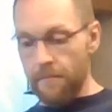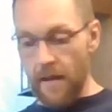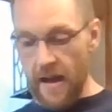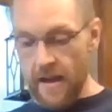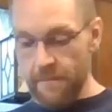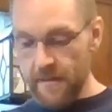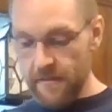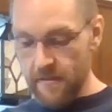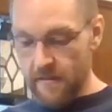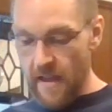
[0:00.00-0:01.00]
My
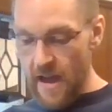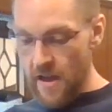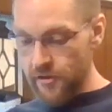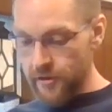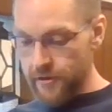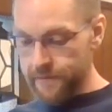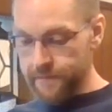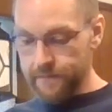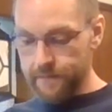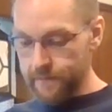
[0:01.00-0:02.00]
Mrs. Dash.
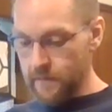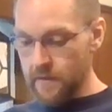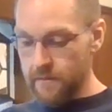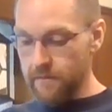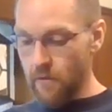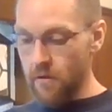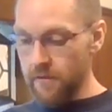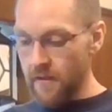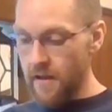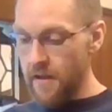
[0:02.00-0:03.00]
Wrong
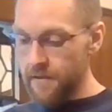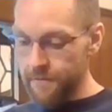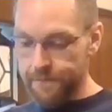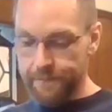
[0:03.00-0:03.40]
side.